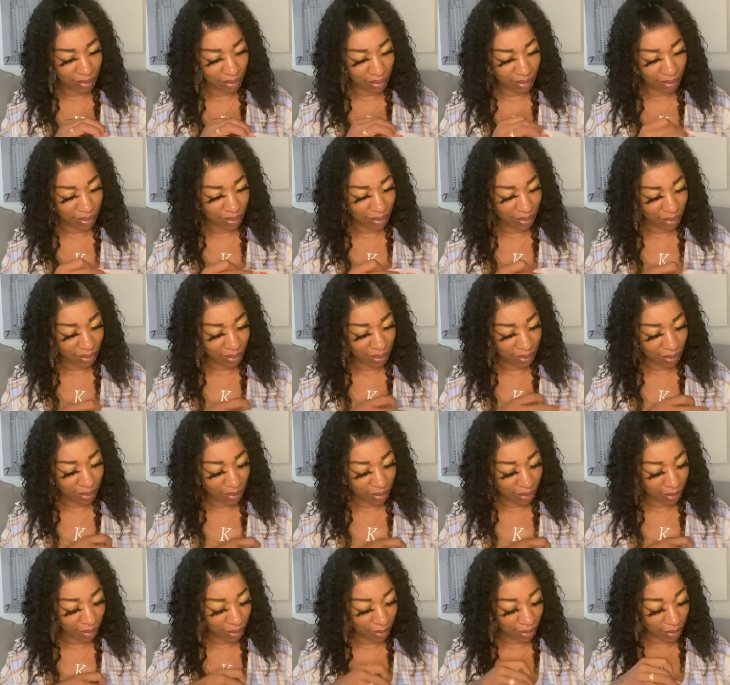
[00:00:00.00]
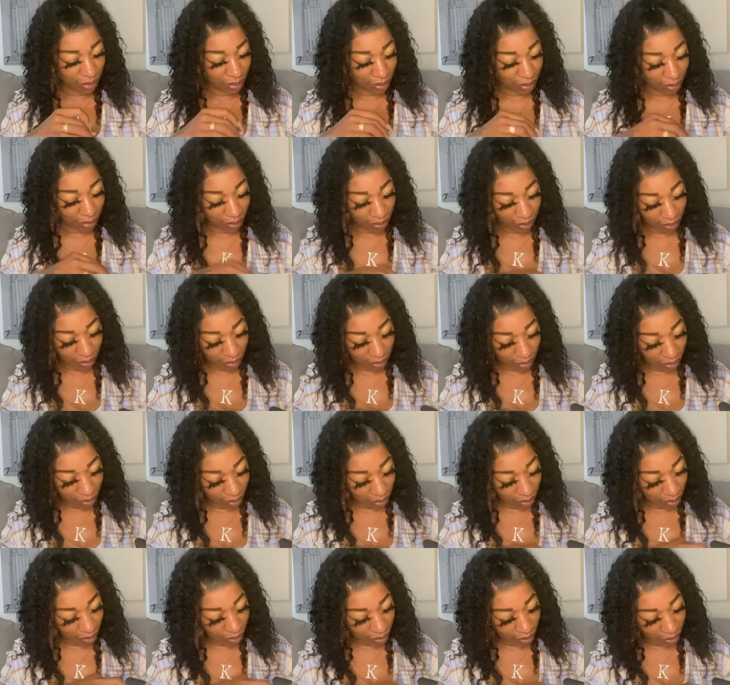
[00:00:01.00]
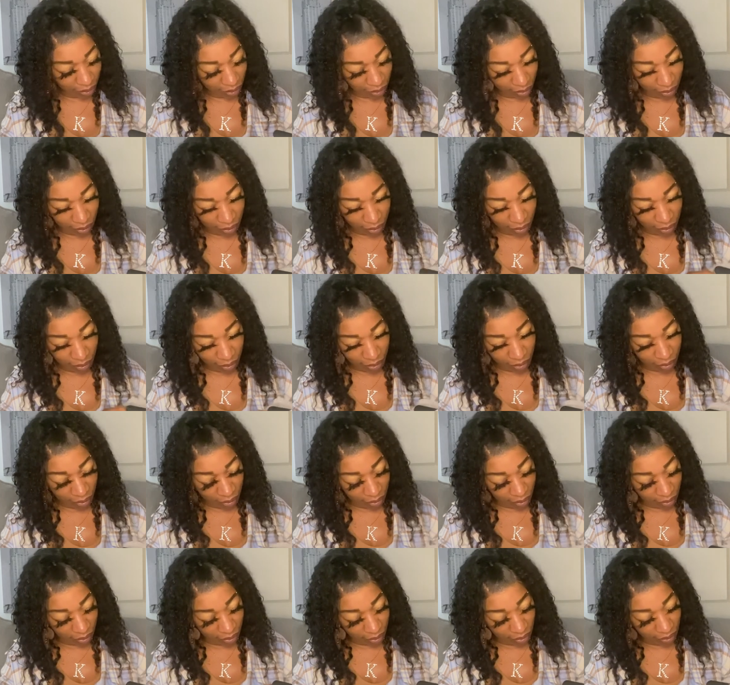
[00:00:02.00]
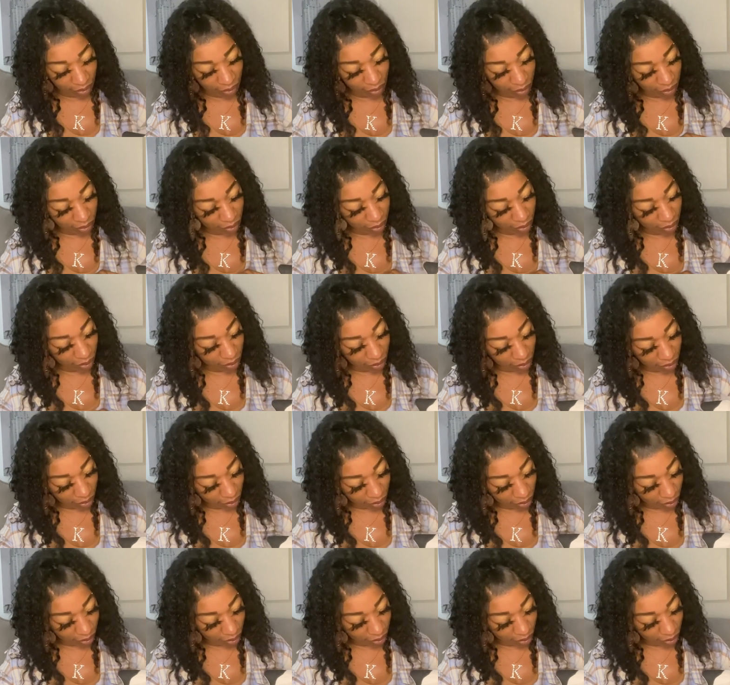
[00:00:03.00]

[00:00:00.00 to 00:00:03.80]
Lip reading: [no speech]